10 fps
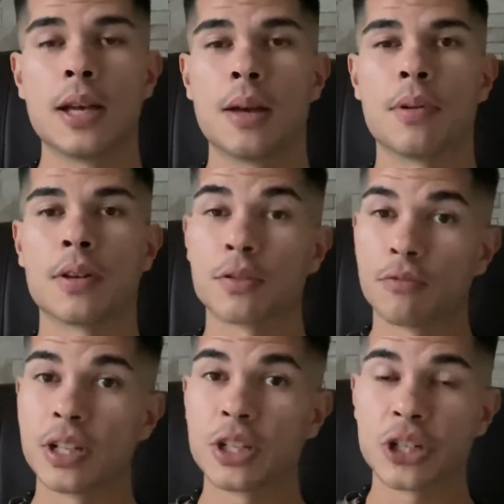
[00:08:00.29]
But it's
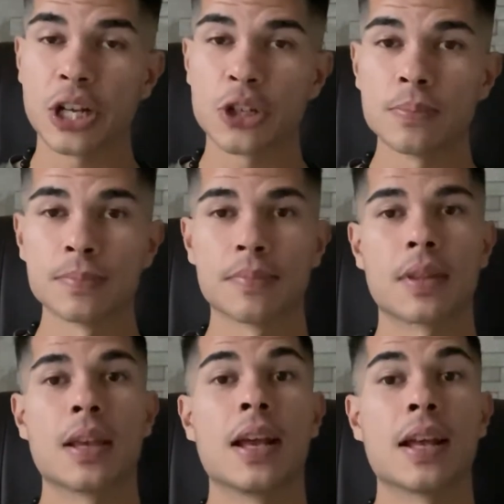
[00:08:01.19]
re-education.
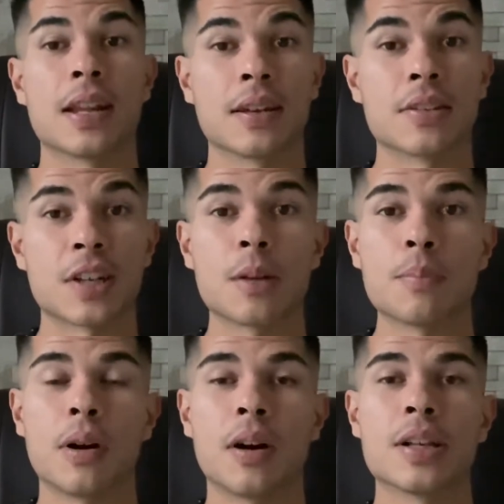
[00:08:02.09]
Then the second
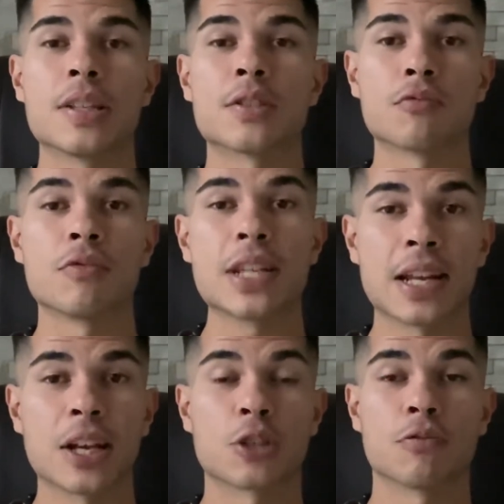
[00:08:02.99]
part is
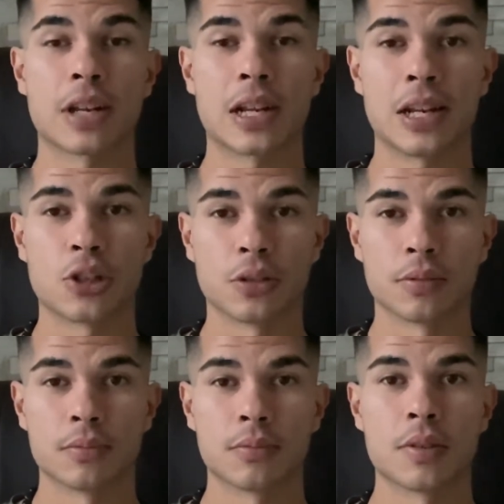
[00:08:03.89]
reconnection and regulation.
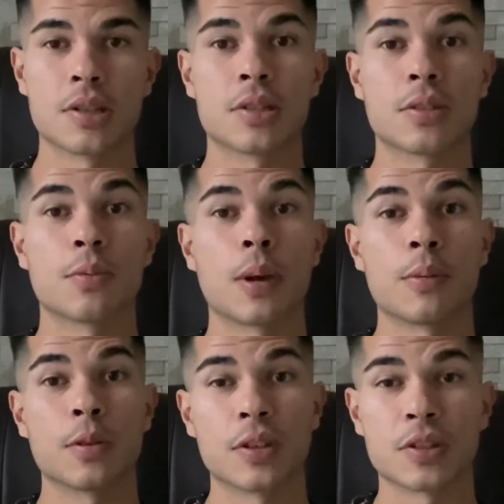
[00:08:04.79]
This is where we do
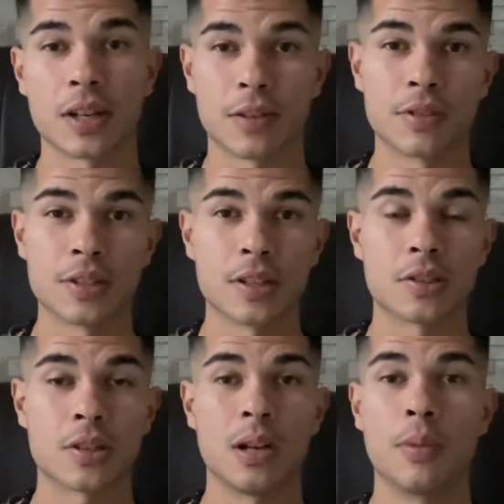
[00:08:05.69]
things like the Resilience
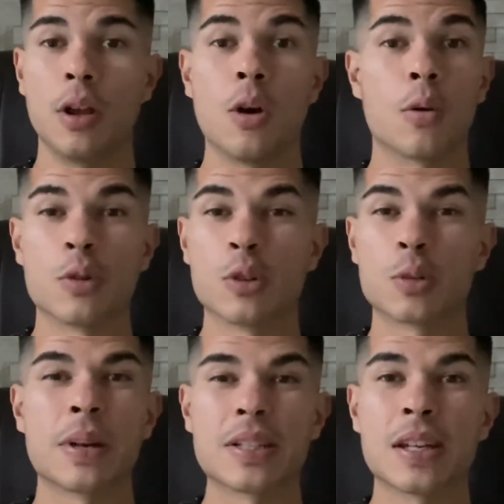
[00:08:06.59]
Club, or you're just
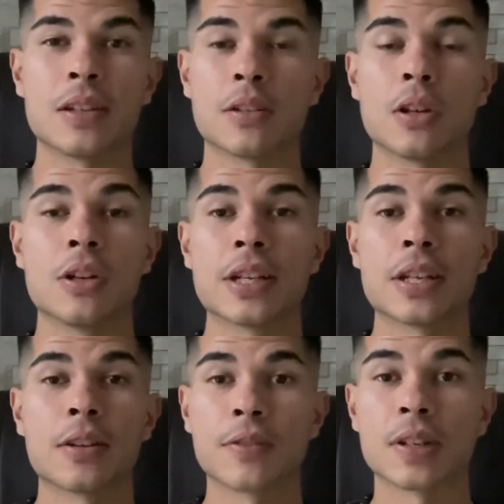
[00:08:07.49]
basically learning
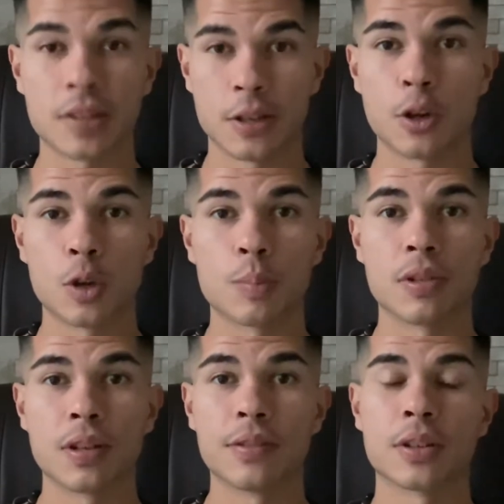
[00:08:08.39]
things like yoga
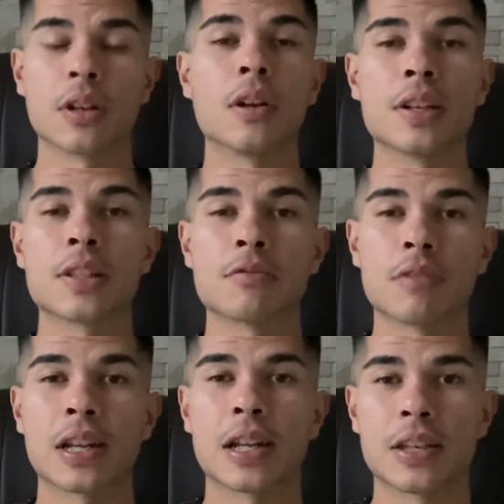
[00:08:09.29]
breathing, you're learning to
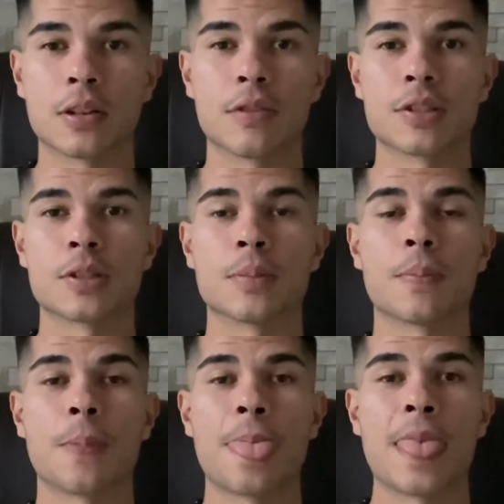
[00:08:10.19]
regulate your nervous system.
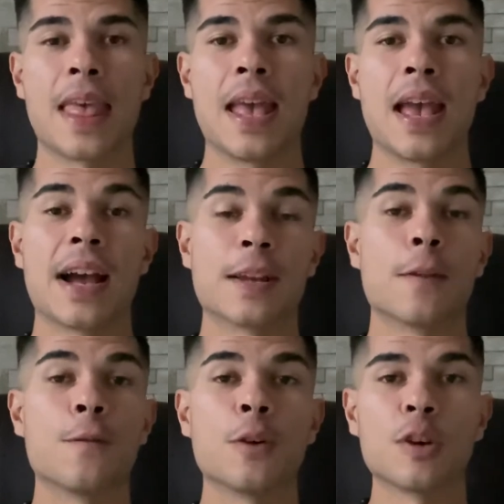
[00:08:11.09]
And then the
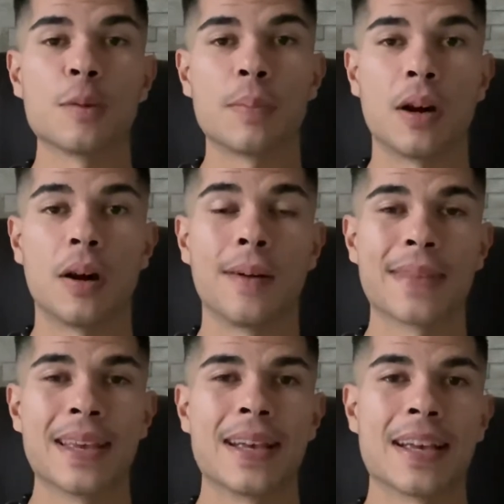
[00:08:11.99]
third part
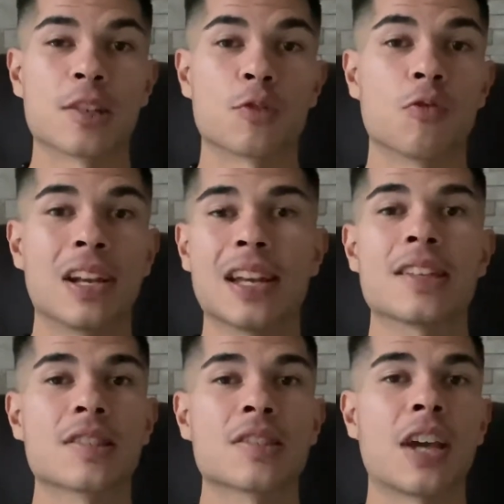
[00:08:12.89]
is
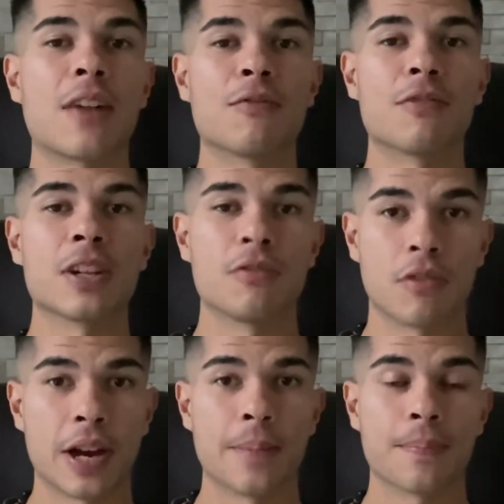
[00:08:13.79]
release and rewrite.